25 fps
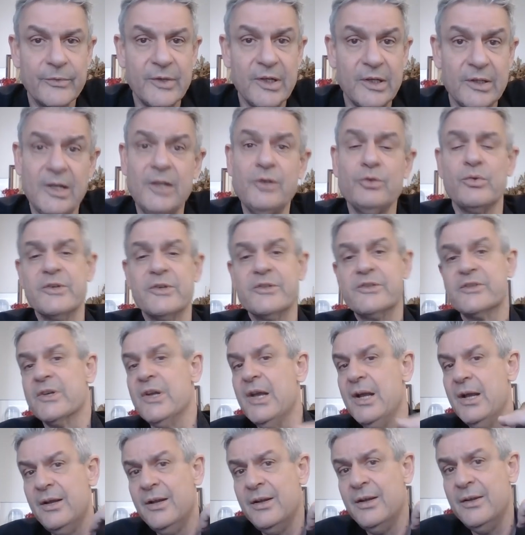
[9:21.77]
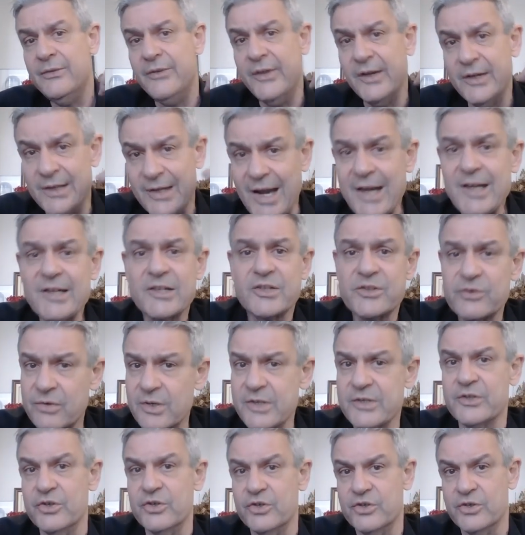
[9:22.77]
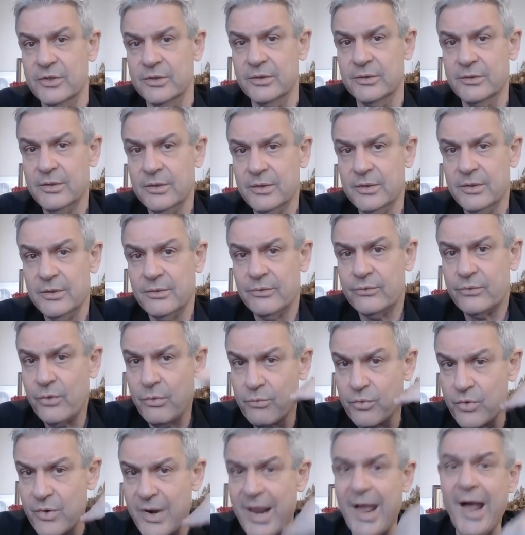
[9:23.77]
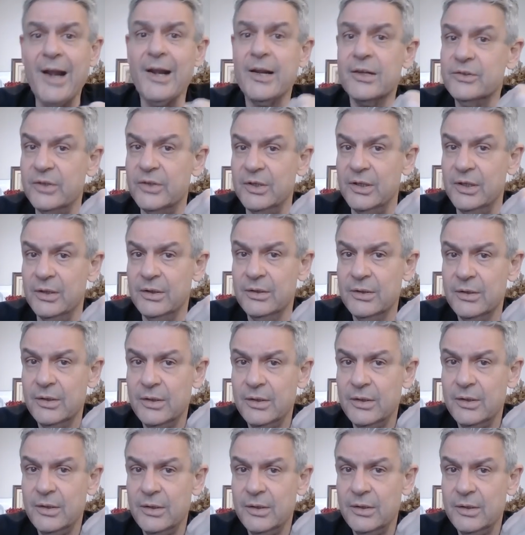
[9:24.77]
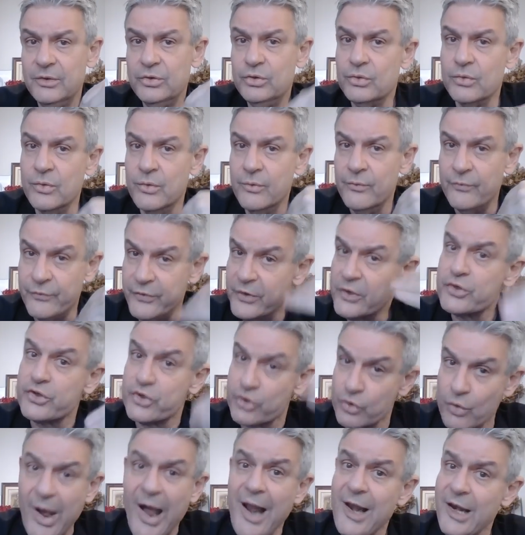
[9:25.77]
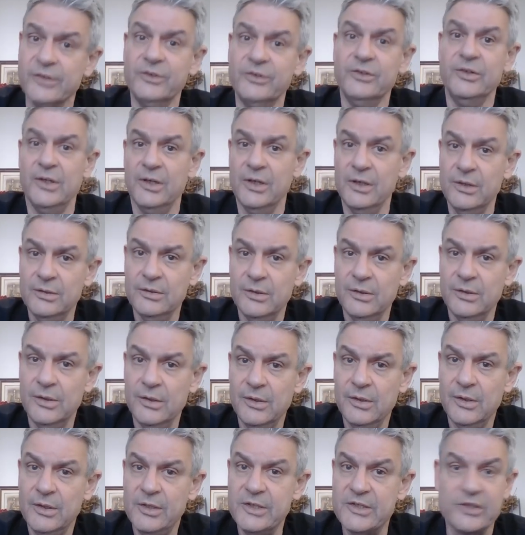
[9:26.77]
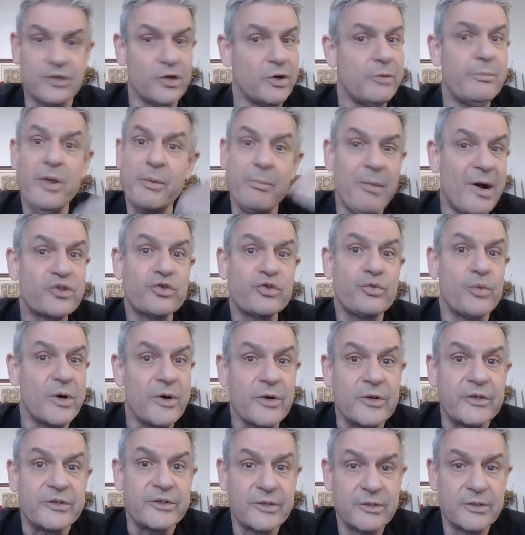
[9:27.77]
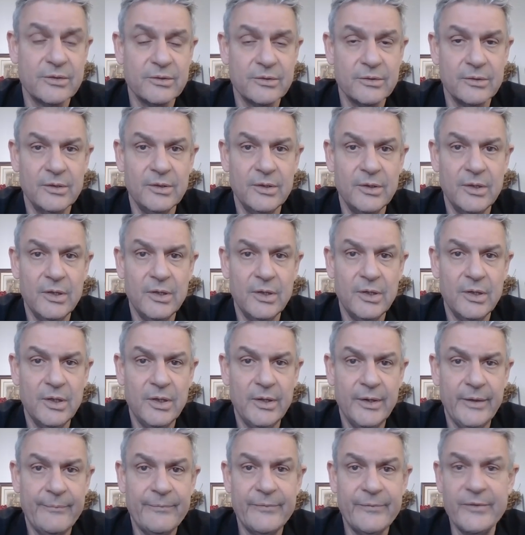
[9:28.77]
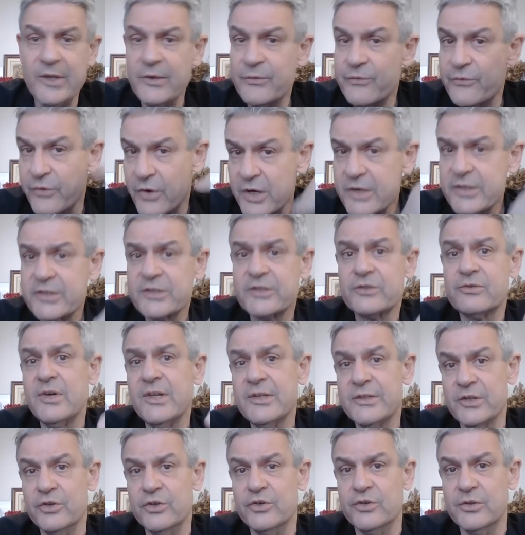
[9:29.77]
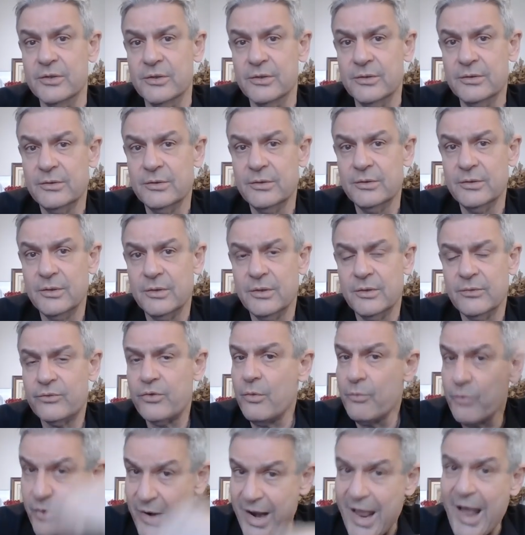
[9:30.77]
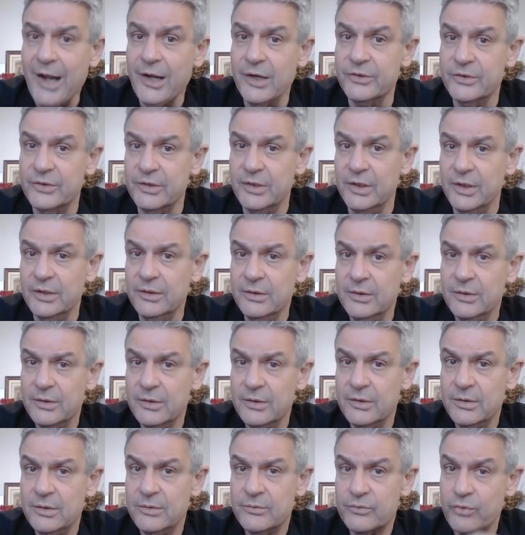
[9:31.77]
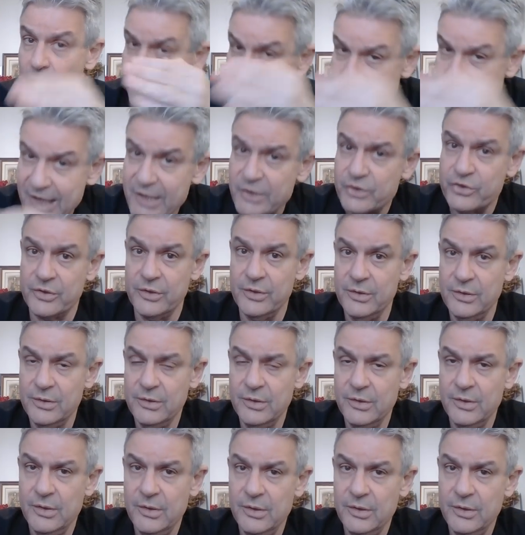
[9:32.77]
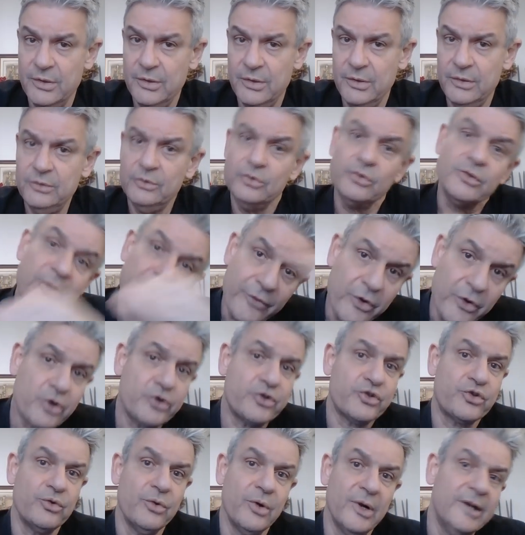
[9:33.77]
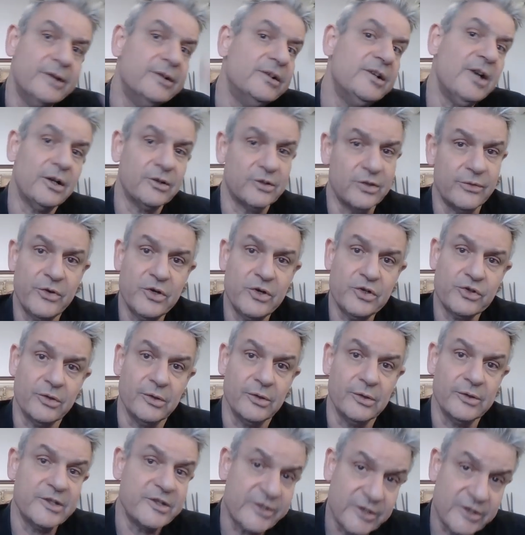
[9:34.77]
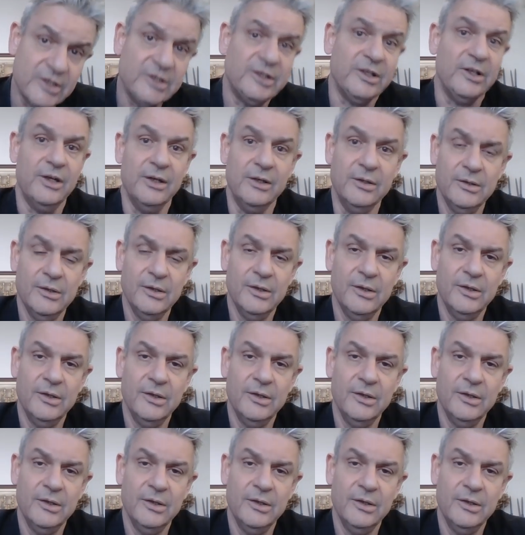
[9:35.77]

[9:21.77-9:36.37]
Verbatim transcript: In other words, the next transition from reality to virtuality is going to be much worse. The first transition from reality, from nature, to the virtual and the artificial, the city,